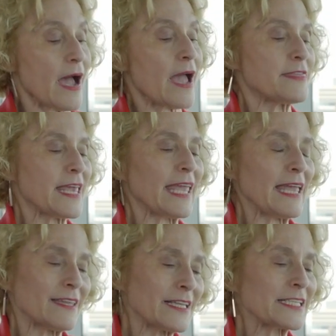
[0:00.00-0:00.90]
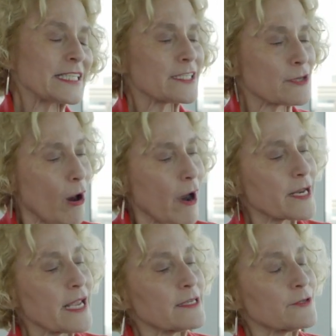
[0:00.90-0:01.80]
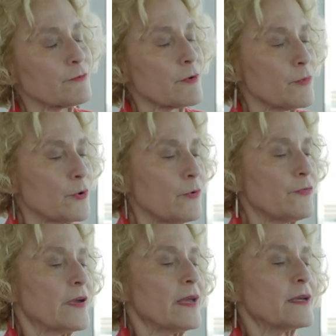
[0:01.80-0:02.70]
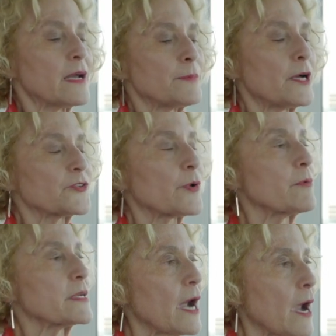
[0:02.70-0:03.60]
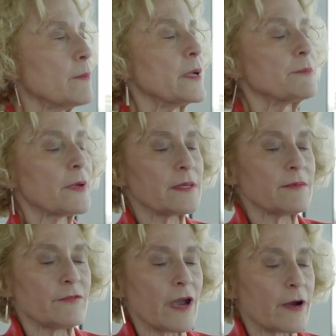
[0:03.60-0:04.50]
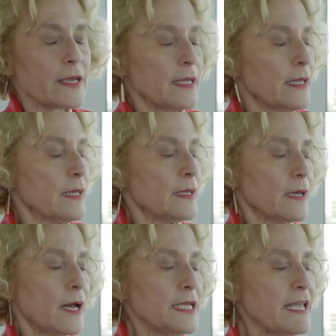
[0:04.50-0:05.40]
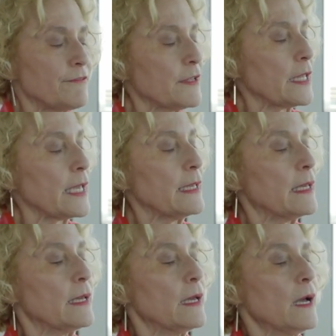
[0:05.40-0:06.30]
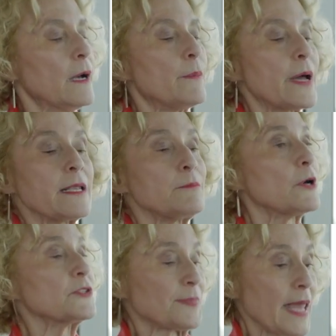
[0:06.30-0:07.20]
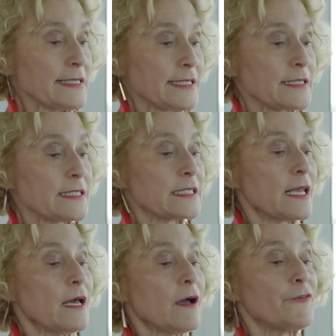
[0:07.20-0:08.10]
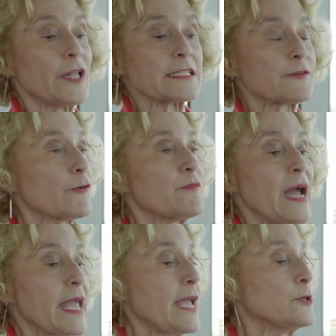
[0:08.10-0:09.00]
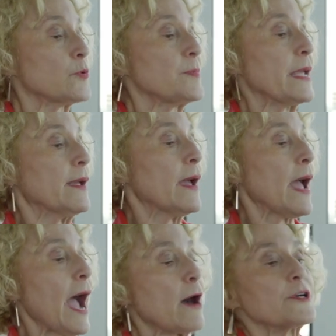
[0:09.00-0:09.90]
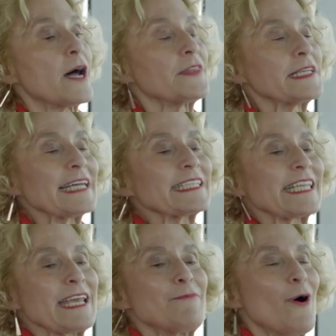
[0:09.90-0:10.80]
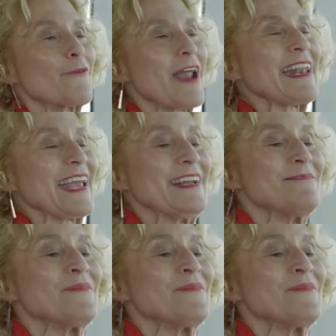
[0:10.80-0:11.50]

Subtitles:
I think England is starting to remove compulsory retirement, but very unevenly. But in most places, a philosopher of my age would be out on the dust heap already.